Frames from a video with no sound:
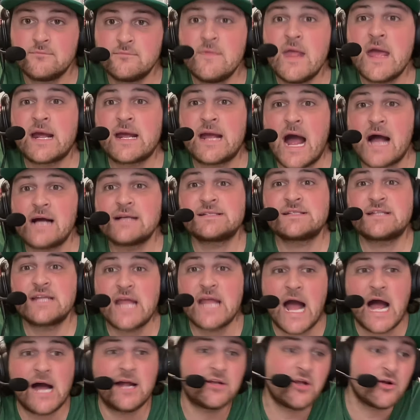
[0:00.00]
Nick
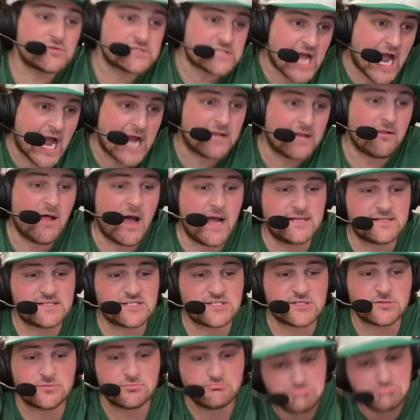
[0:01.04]
Castellanos
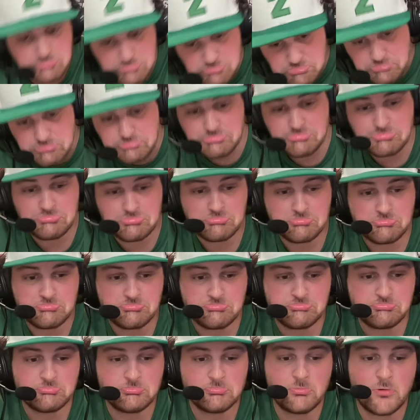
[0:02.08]
highlights
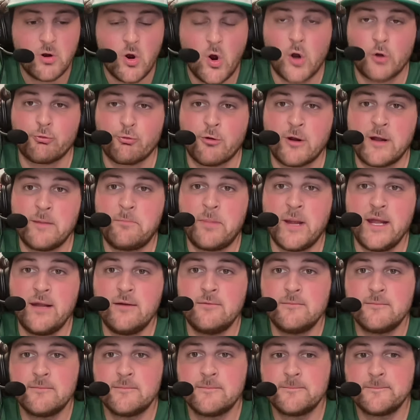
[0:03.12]
on repeat.